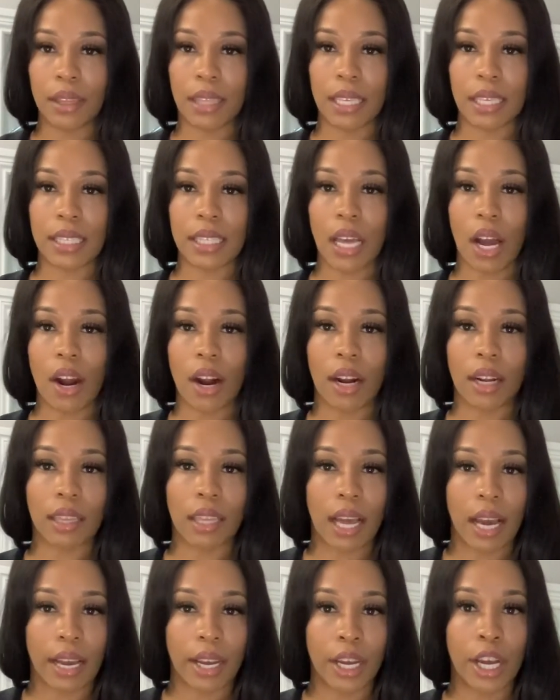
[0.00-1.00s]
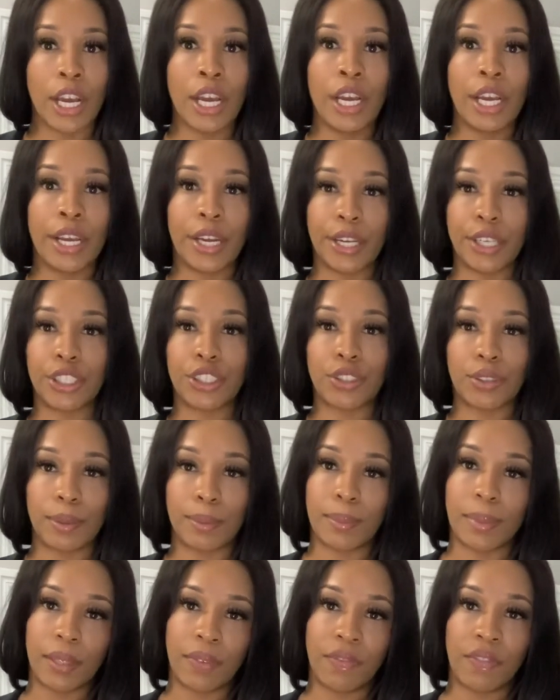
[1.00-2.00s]
These aren't like
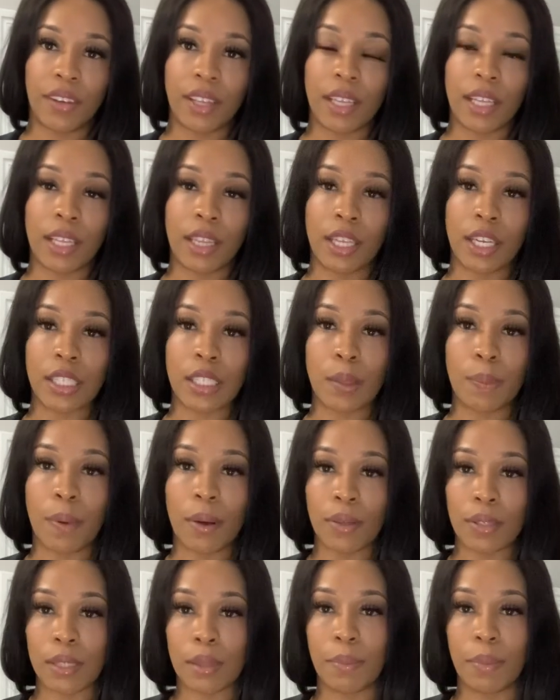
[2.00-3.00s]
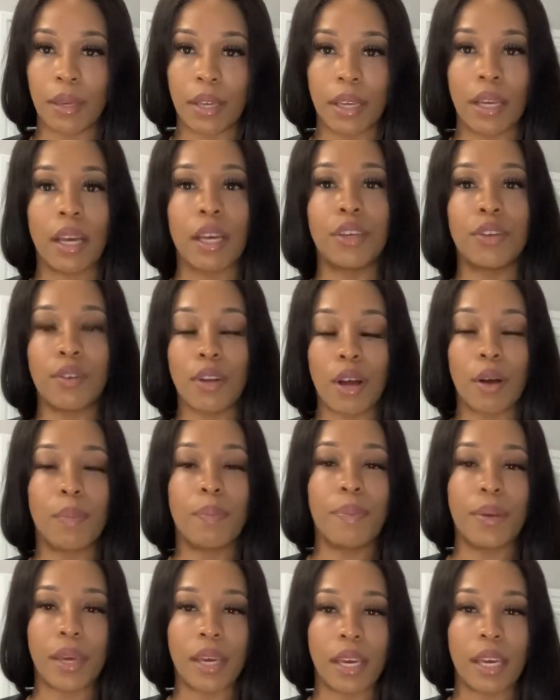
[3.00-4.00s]
extremely fitted. They're supposed to be, you know,
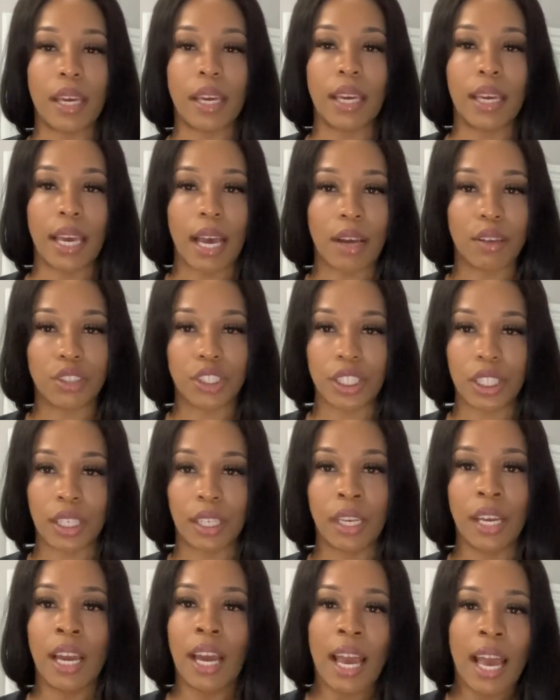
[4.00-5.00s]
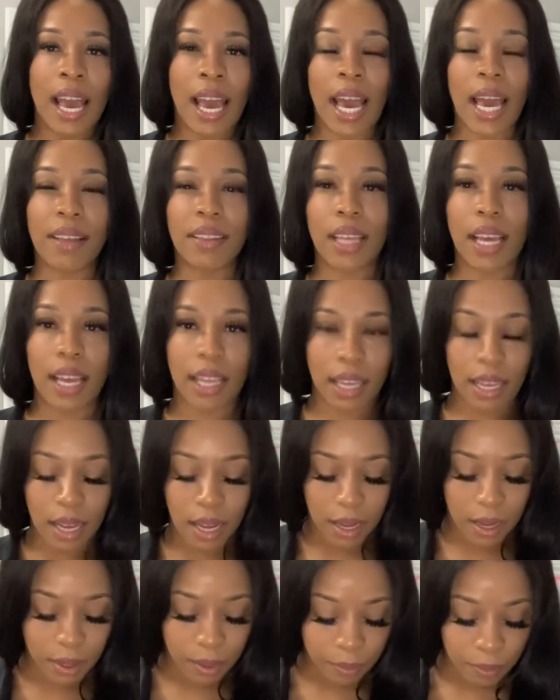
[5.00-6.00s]
big, gouchy, have that
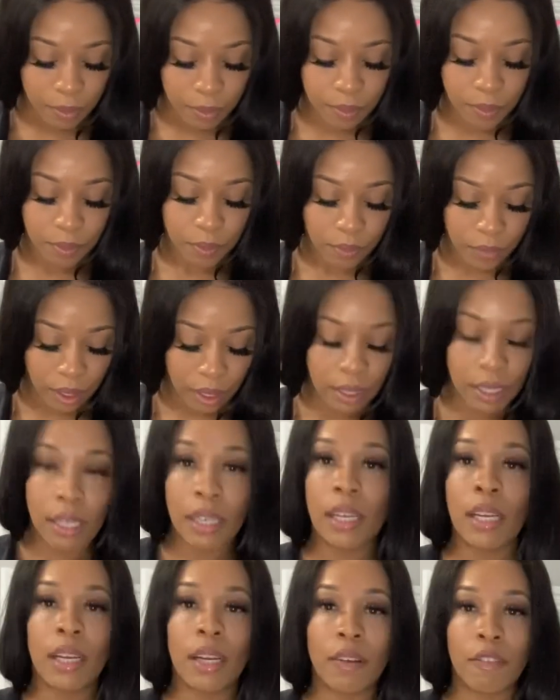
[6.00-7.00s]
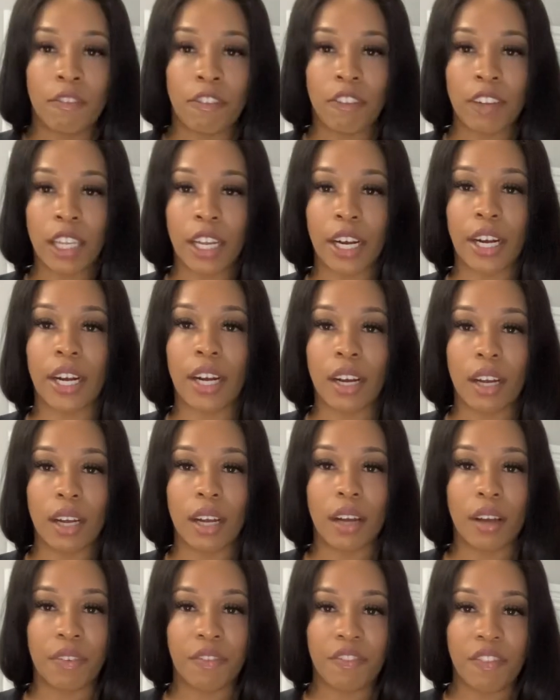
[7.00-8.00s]
flare
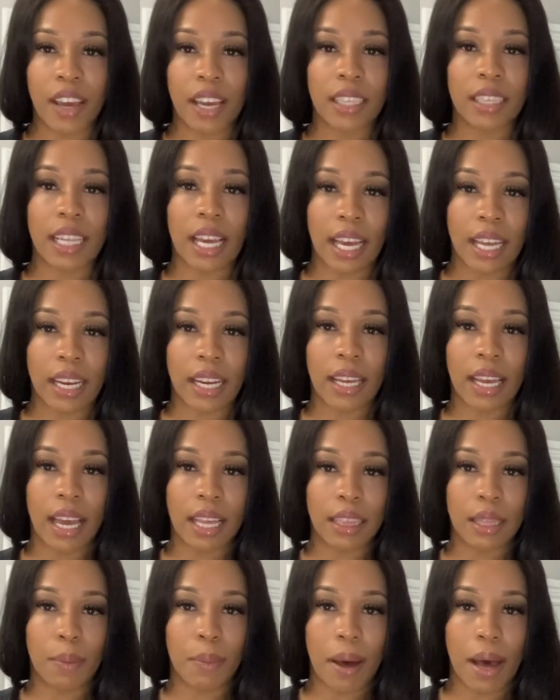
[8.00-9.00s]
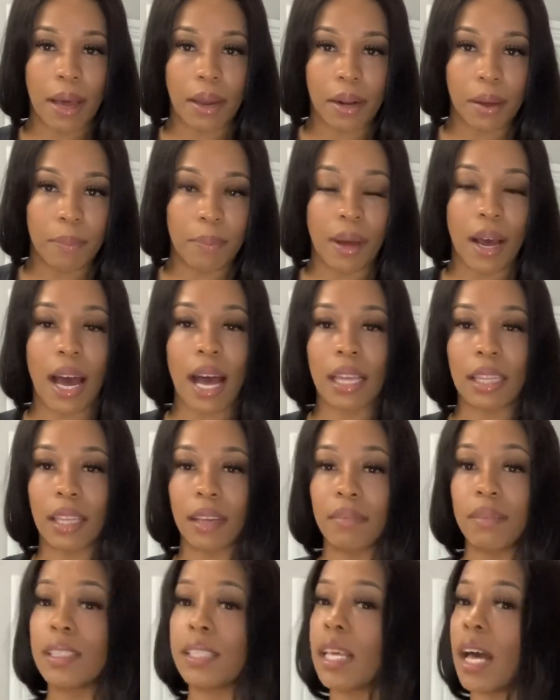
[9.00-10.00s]
effect at it at the bottom. But I
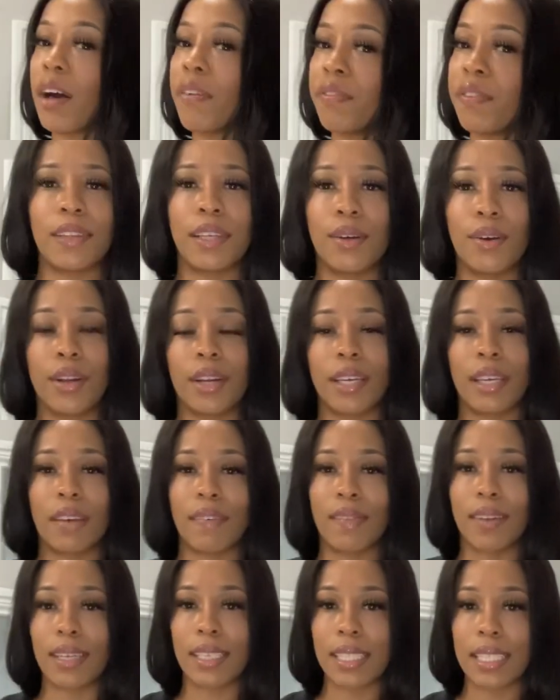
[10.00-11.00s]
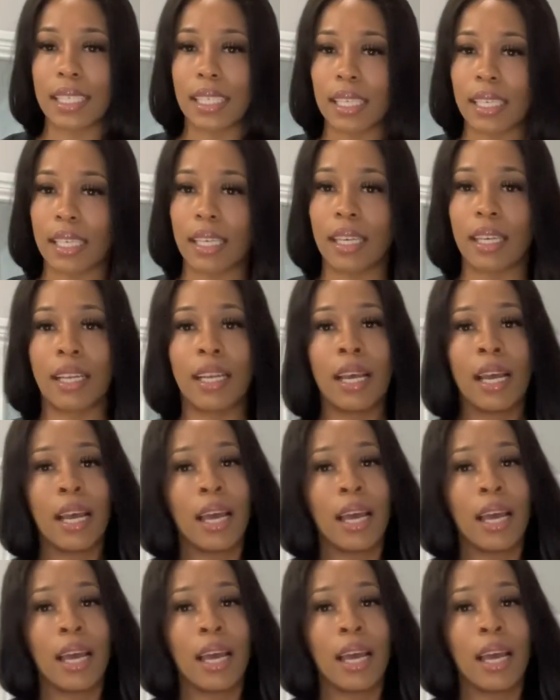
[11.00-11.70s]
love this outfit, gonna give it a 10.